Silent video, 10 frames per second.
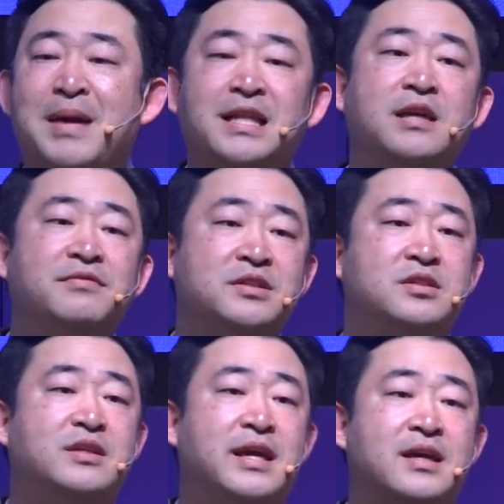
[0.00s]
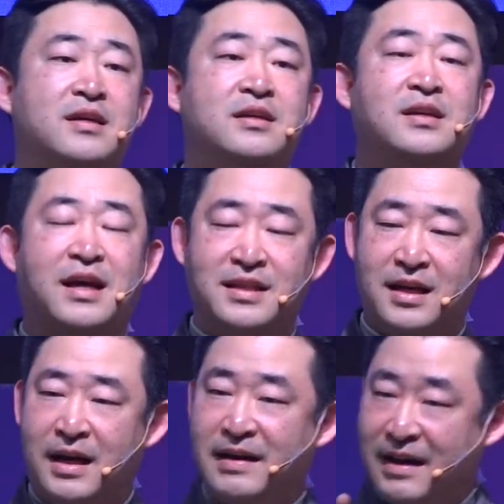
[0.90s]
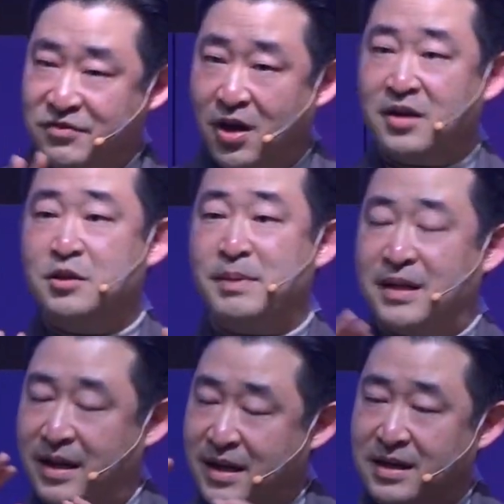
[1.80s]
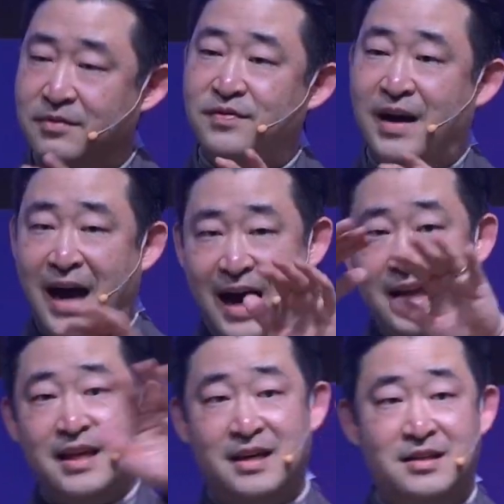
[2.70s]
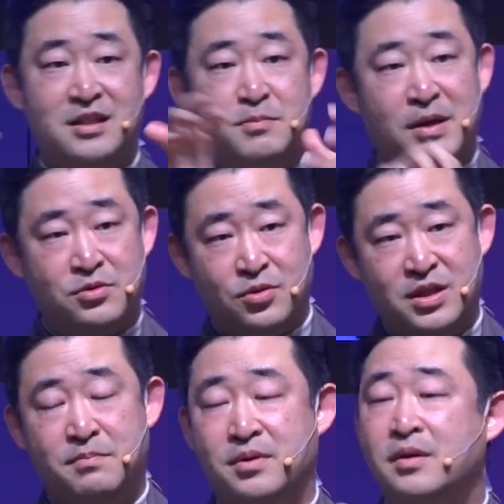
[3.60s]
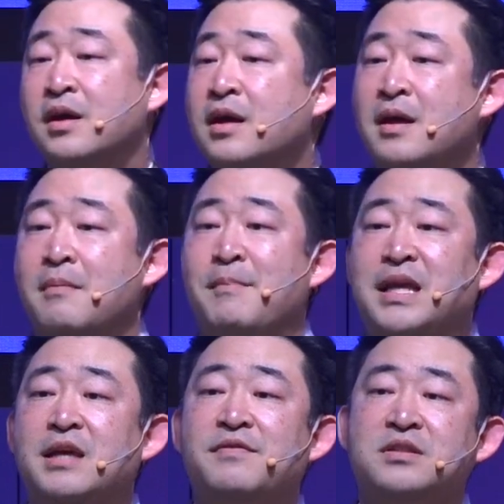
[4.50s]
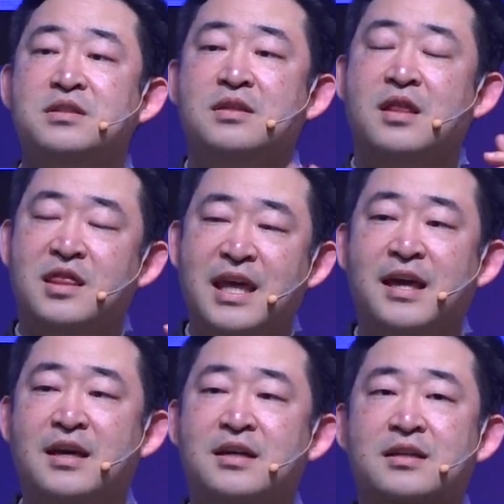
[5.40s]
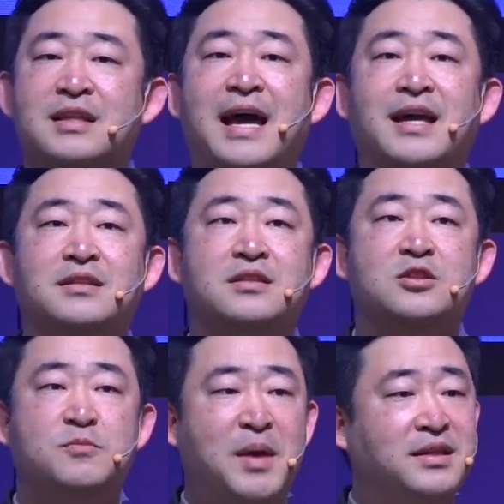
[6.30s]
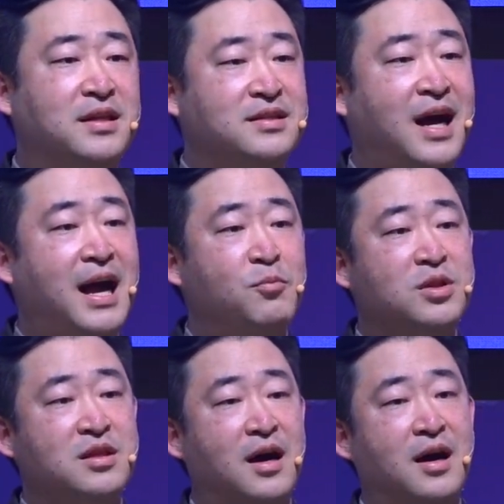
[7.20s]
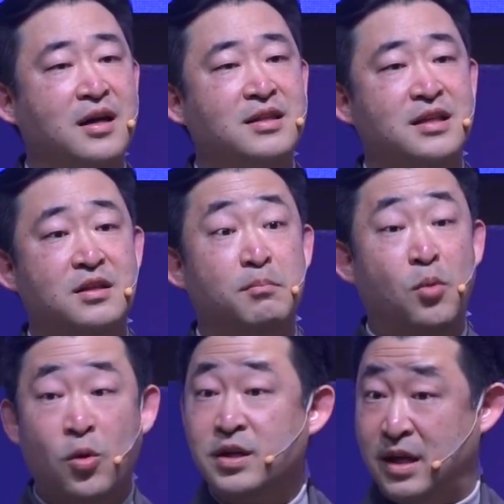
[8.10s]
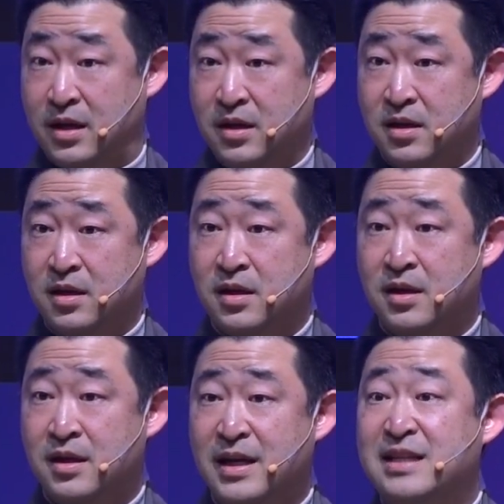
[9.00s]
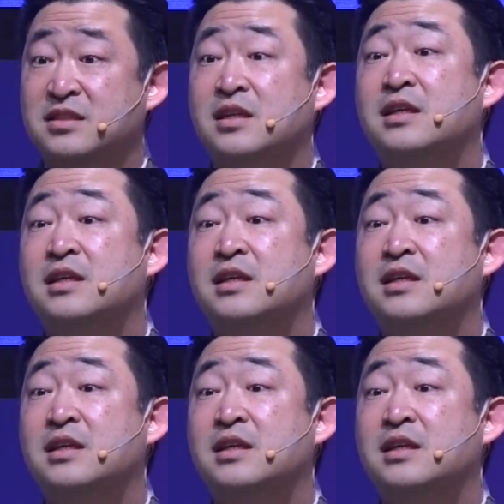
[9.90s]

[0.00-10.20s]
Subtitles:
Many of us think, and I've talked about, I kind of highlighted this, but I want to go deeper. Many of us think that spending time with God in the morning is